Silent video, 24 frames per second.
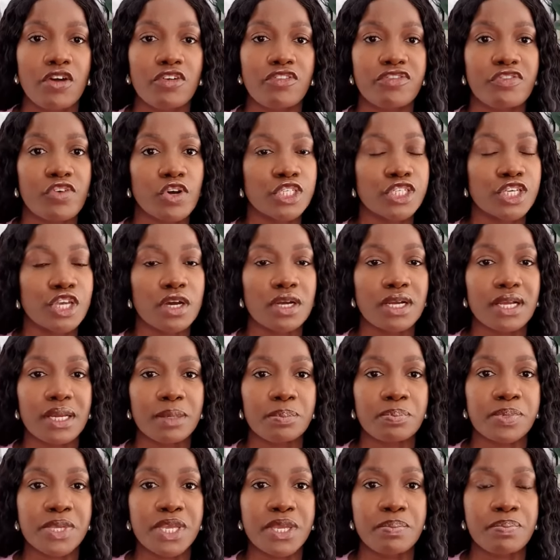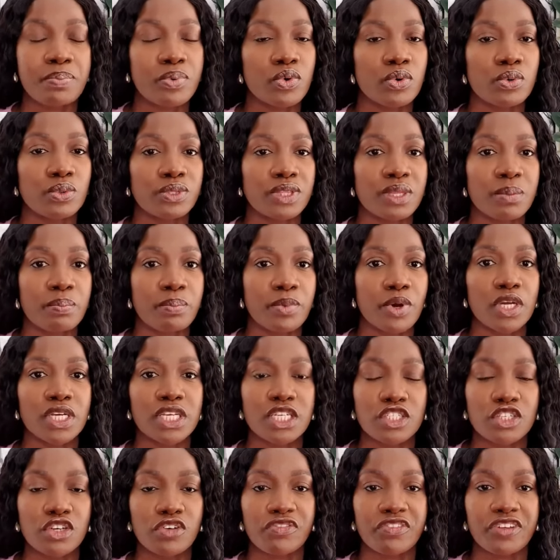For younger people, the
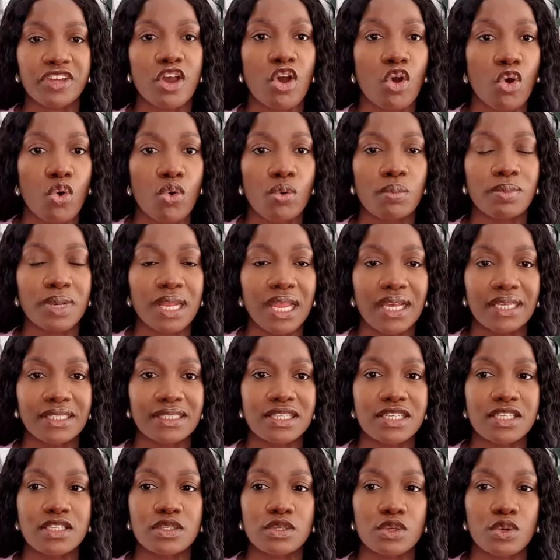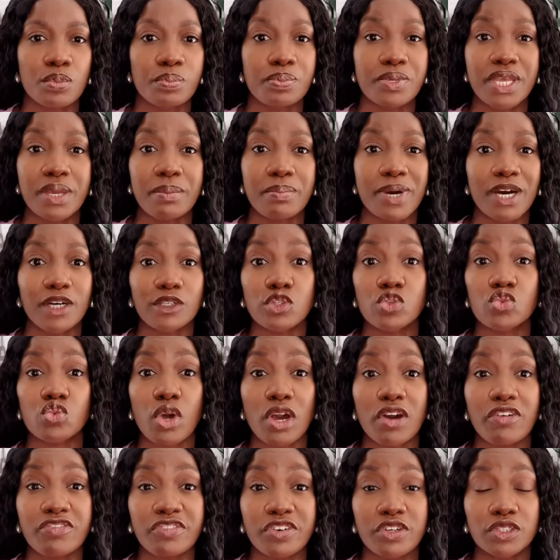mortgage of a home like this could be about
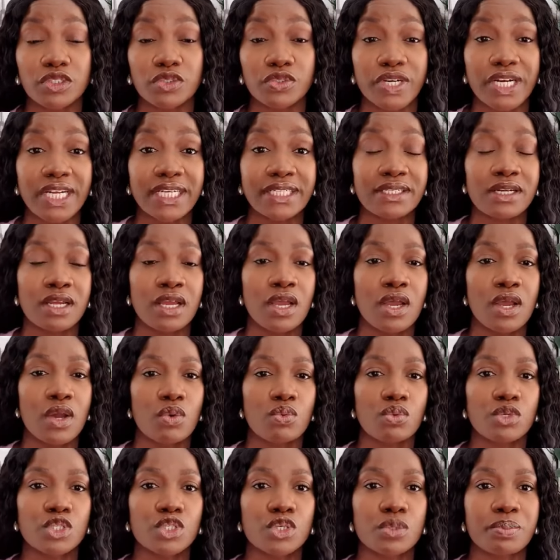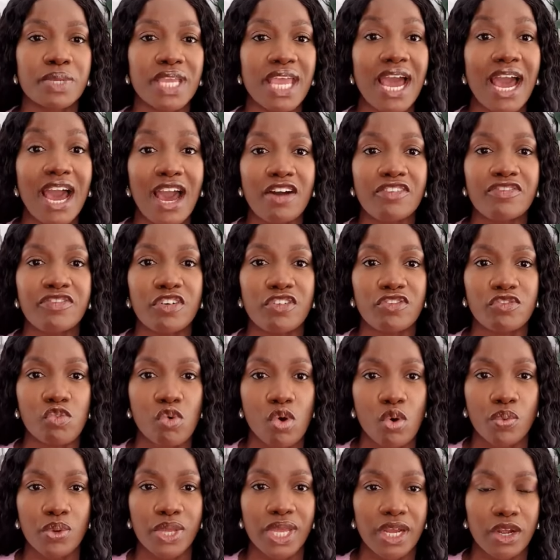twelve hundred dollars, which would be half of
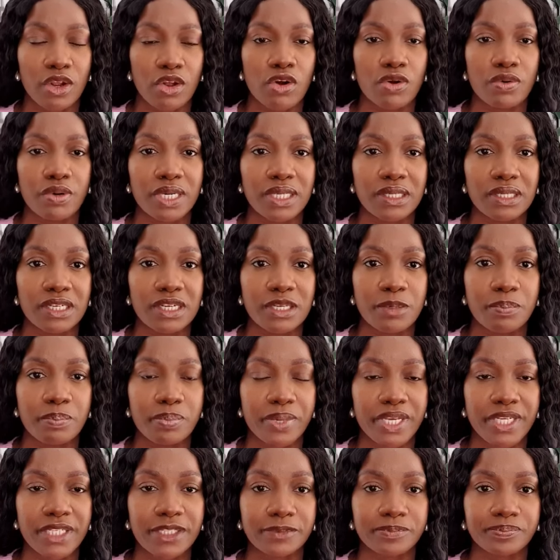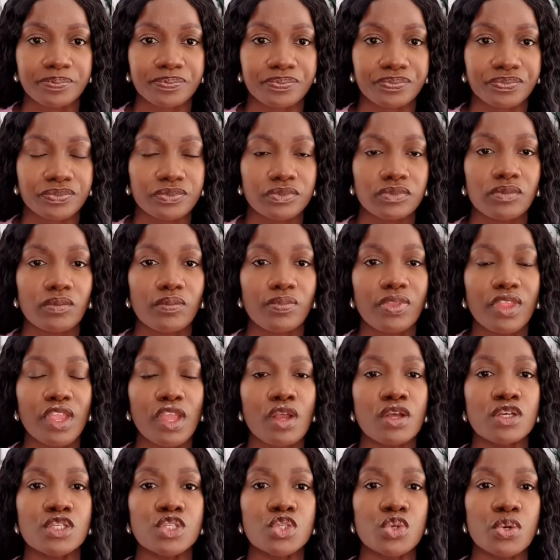what we are currently
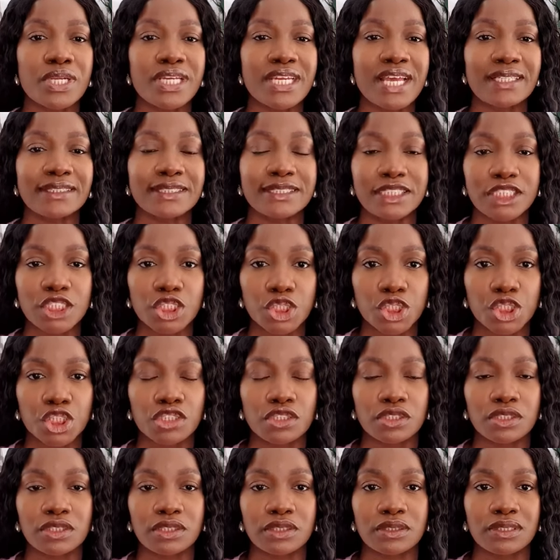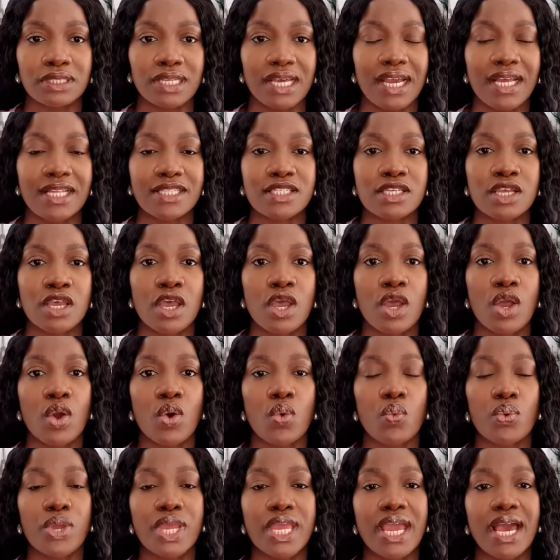paying. So in addition to that,
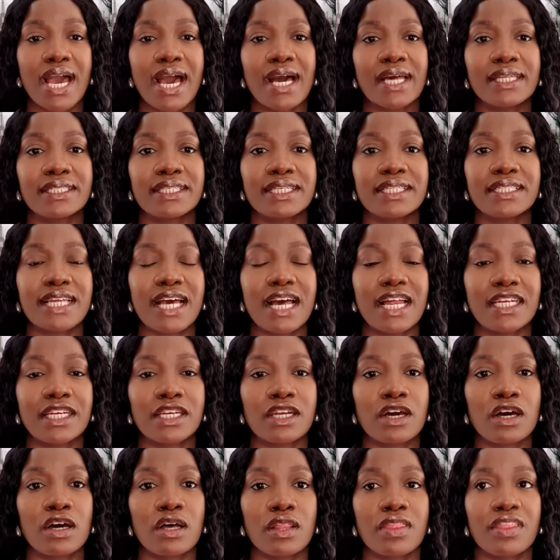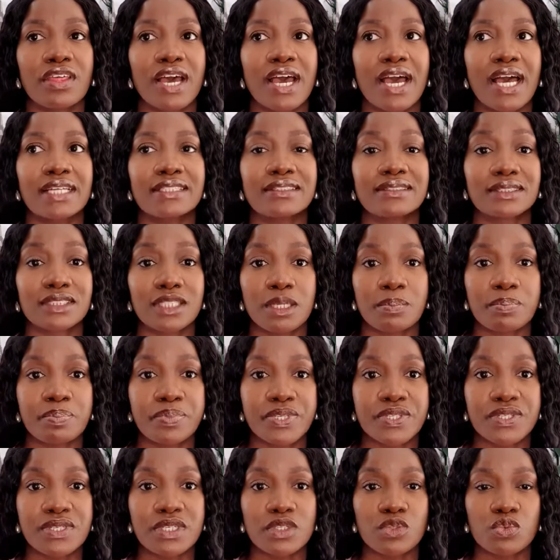we added another ten
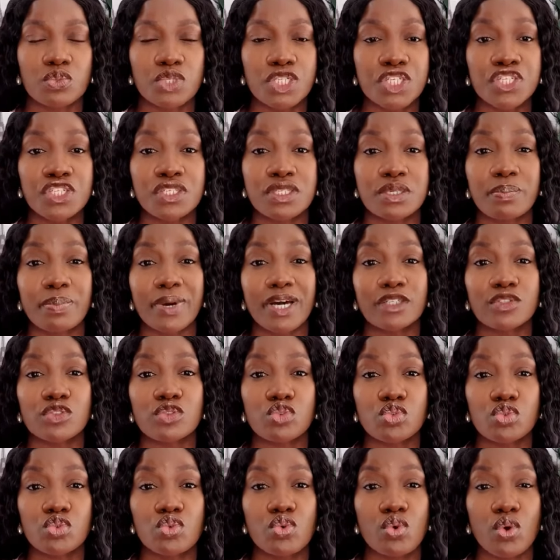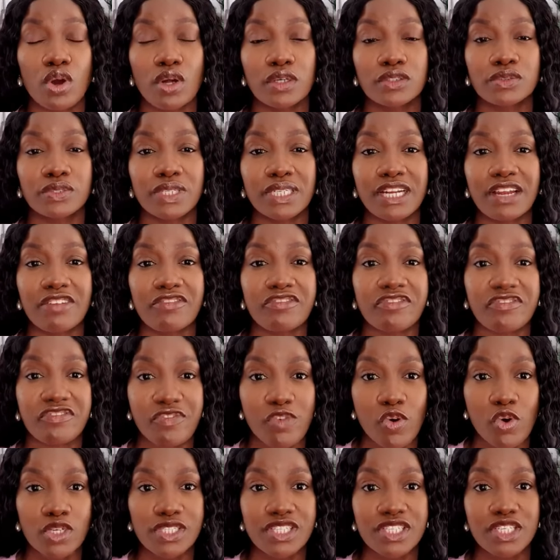percent, which is about two hundred
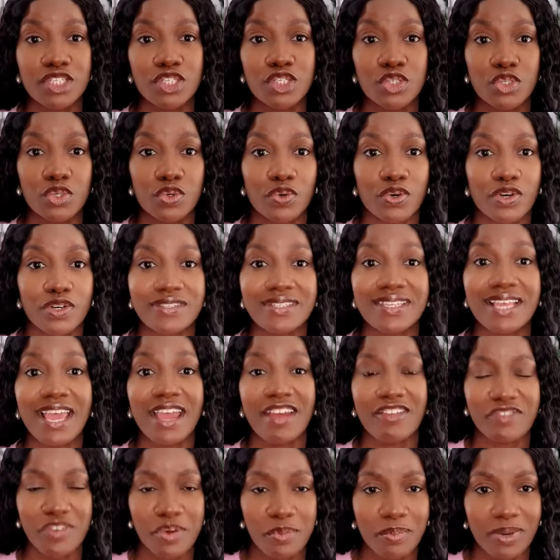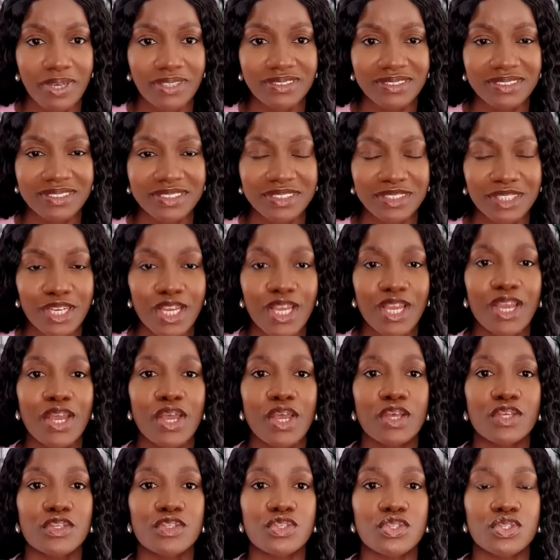forty euros every month.
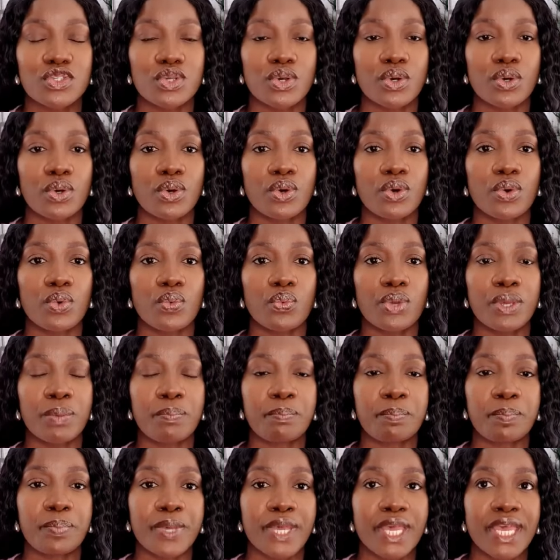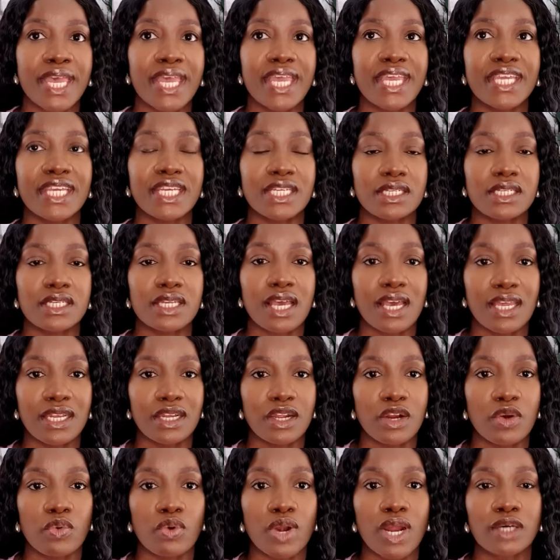So we pay in
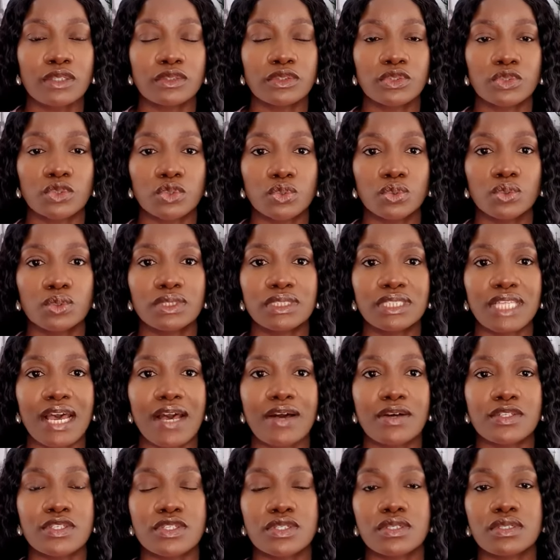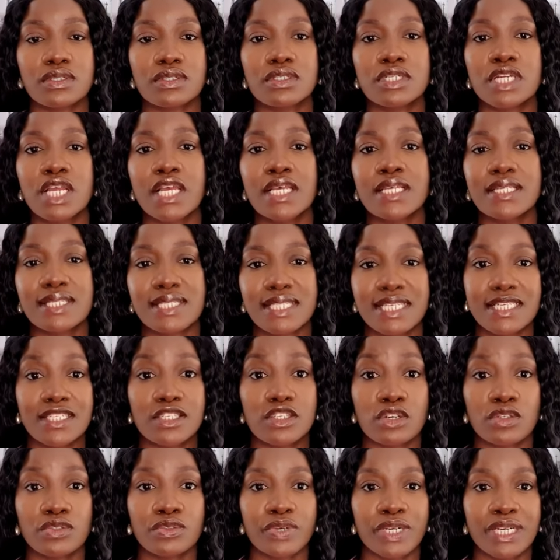and around two thousand
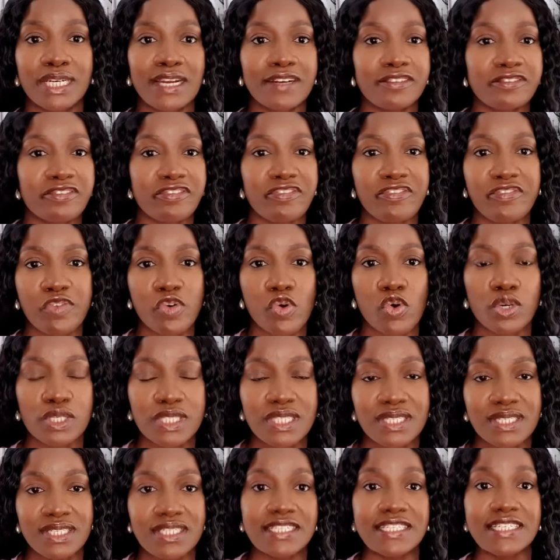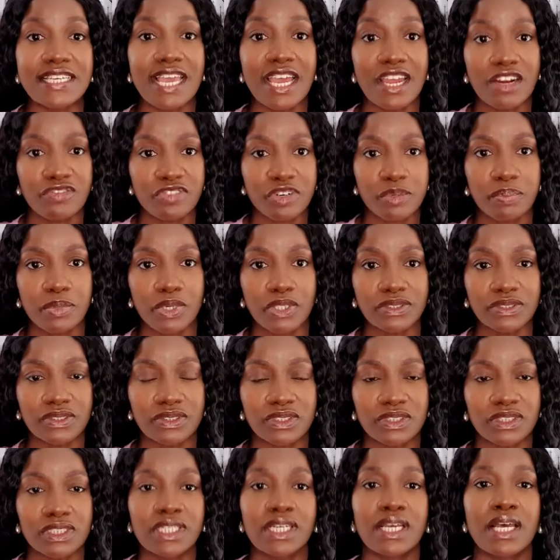six hundred forty every
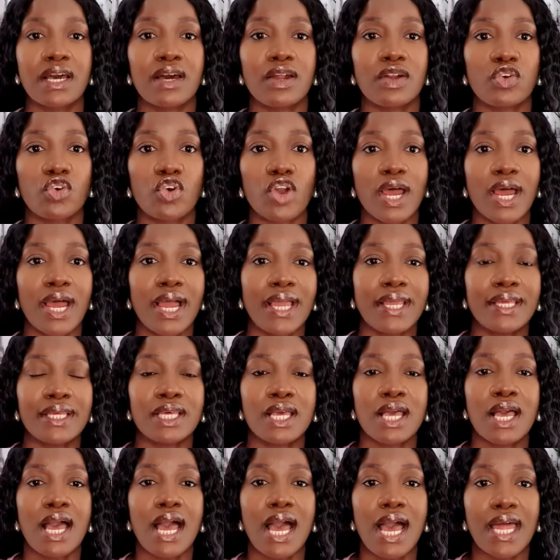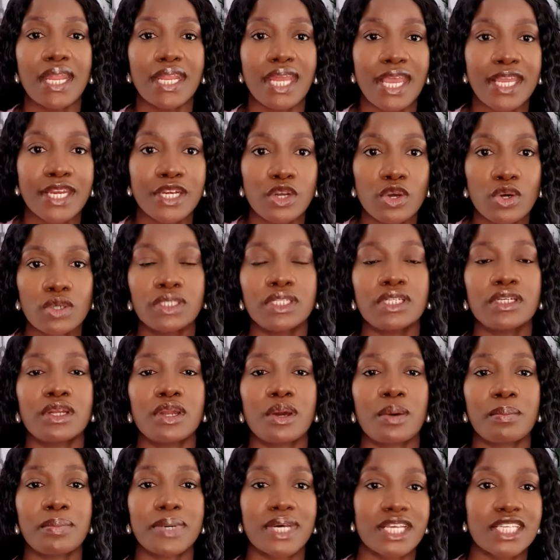month, right? And I know the
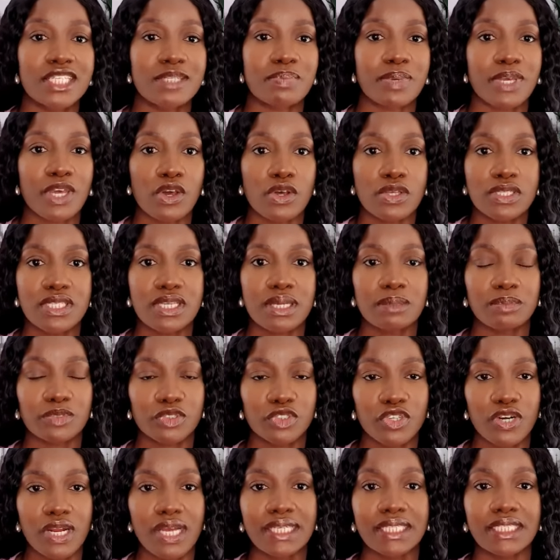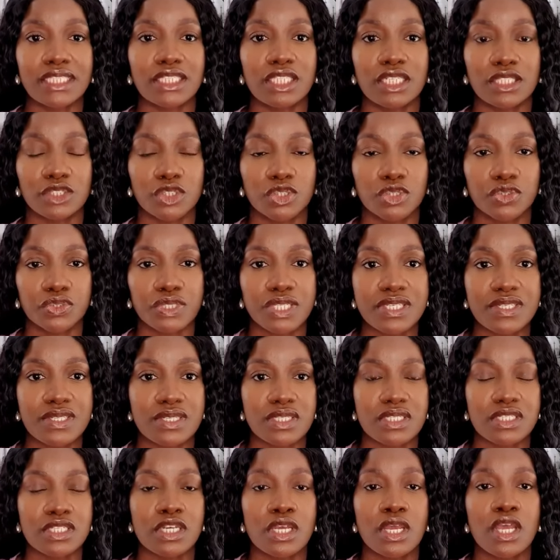numbers because I'm tracking and
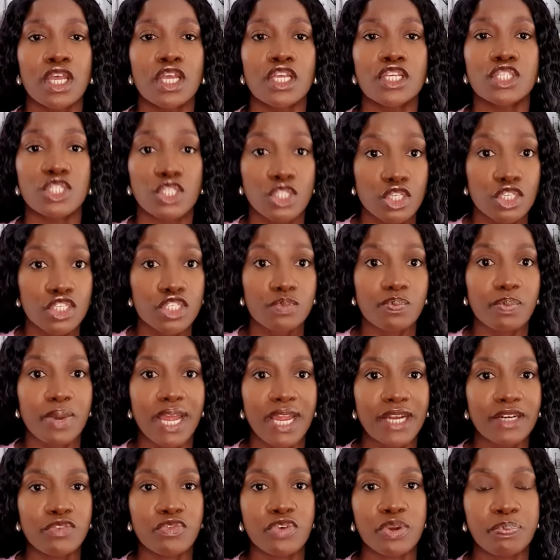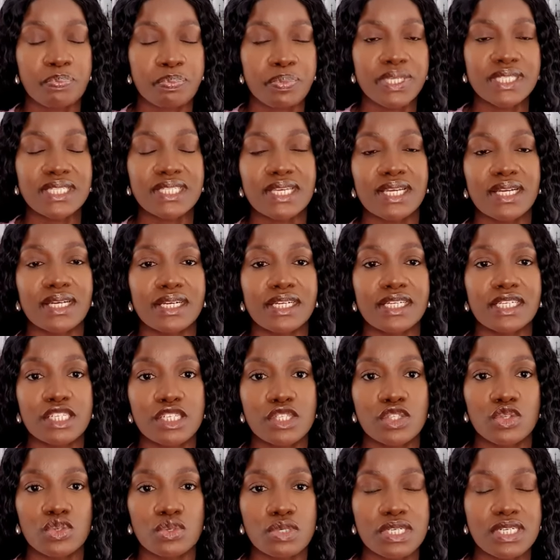tracing. Just by
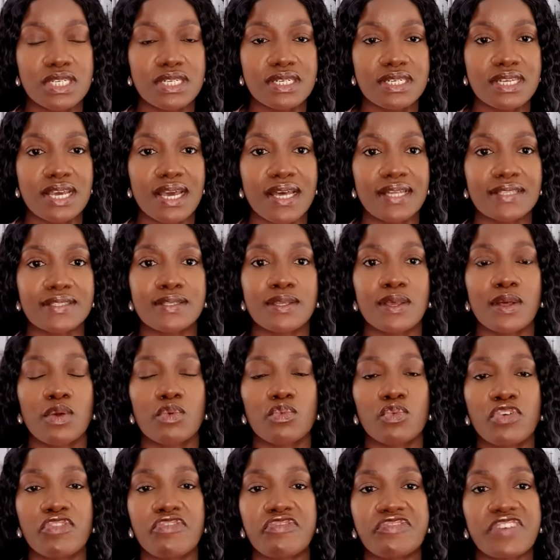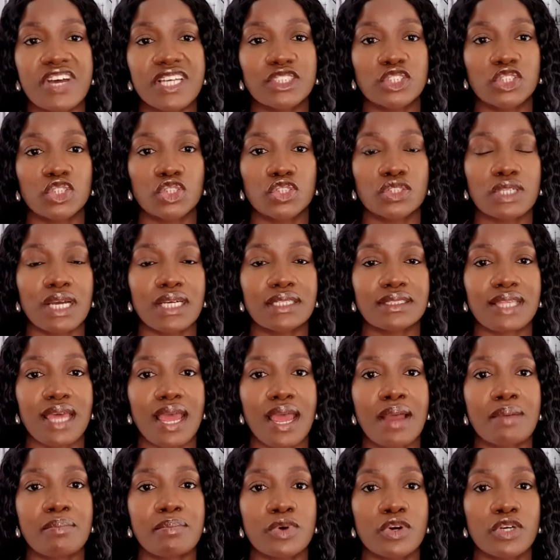repeatedly doing that, we fast-tracked
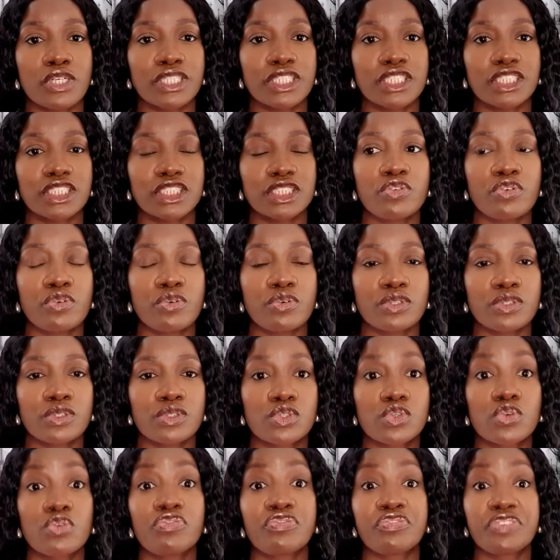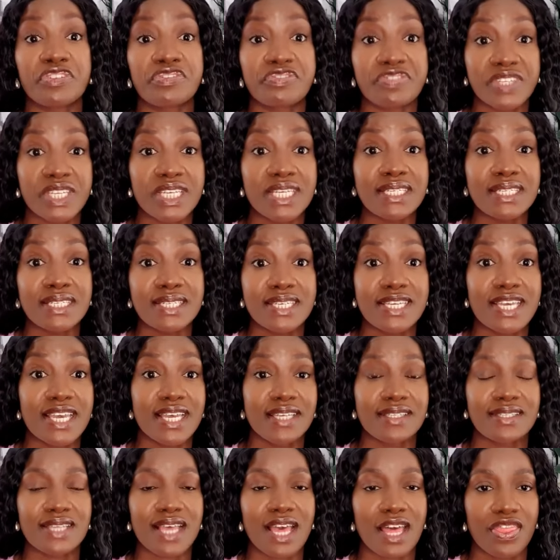our mortgage to fifteen
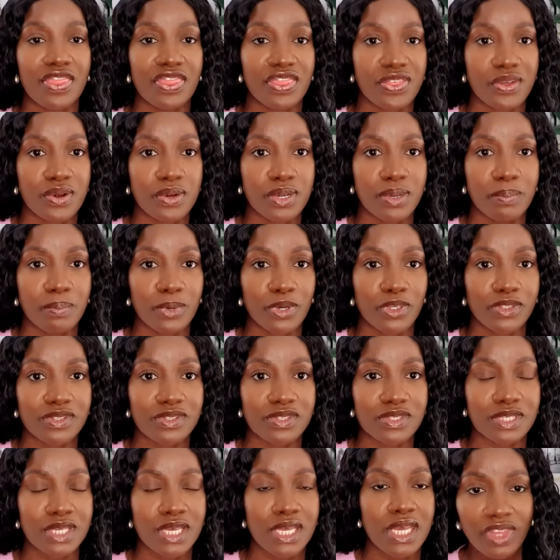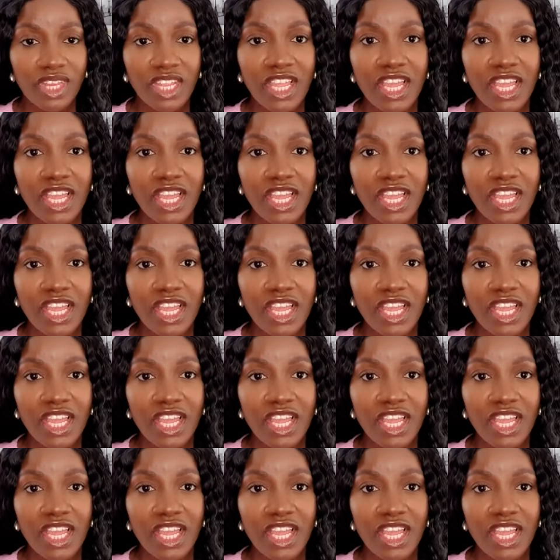years and three months.